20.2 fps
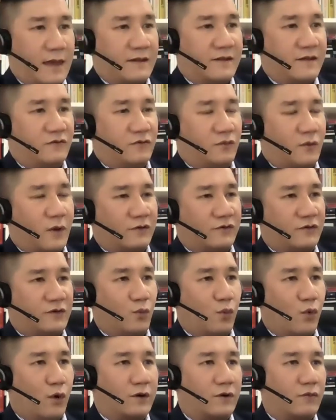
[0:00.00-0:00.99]
And this will
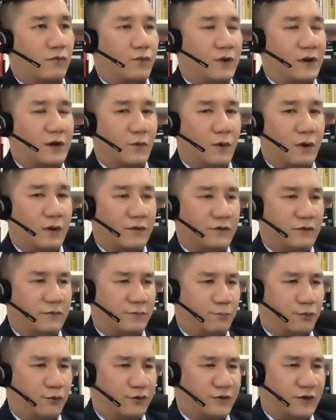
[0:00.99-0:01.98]
actually work really well. You
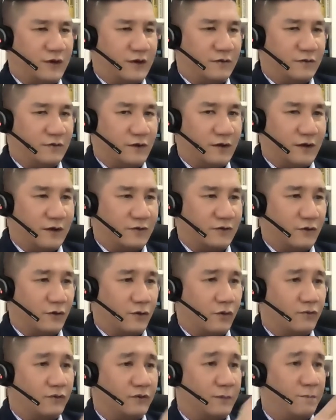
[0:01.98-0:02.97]
just push it in so it actually
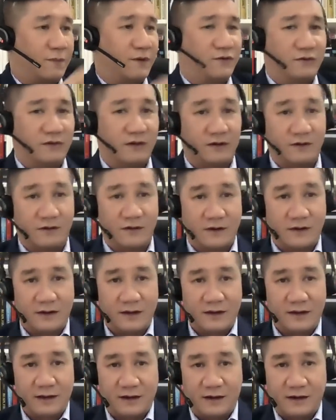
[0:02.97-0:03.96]
holds it and pinches it.
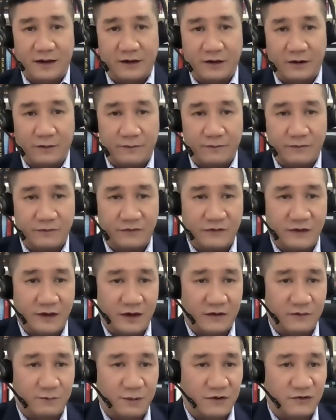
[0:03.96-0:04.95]
There you go. See
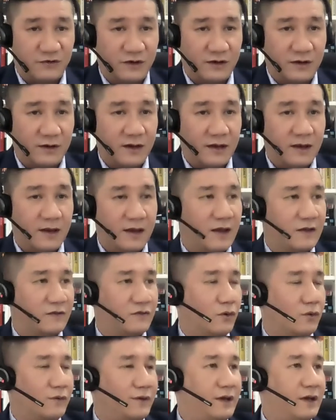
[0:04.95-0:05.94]
how it's pinching?
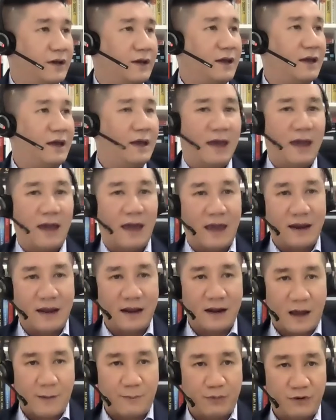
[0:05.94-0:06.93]
It's holding it. And
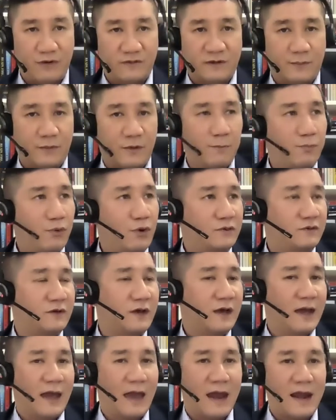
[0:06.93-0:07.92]
then I put this up on books,
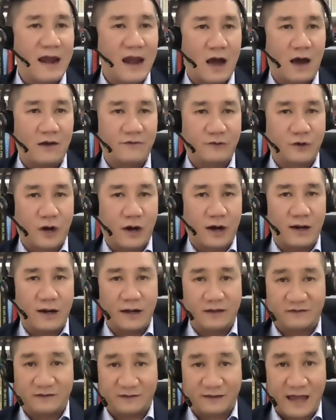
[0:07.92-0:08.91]
and now I've got
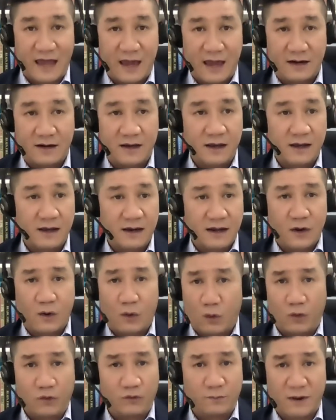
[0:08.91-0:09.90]
a stand that
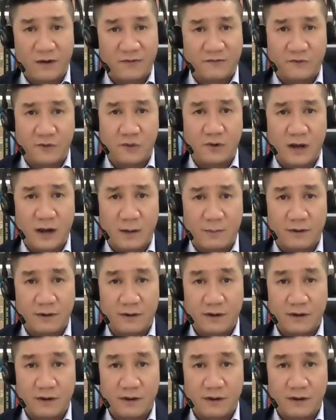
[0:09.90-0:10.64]
holds my phone up.